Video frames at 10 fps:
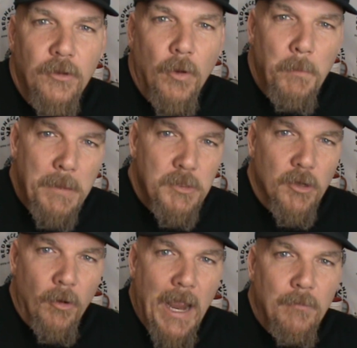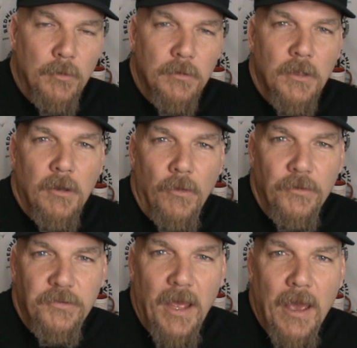you know, maybe a gravel
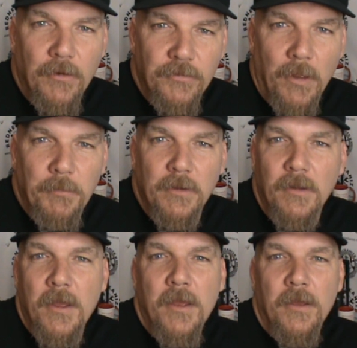on the side or something.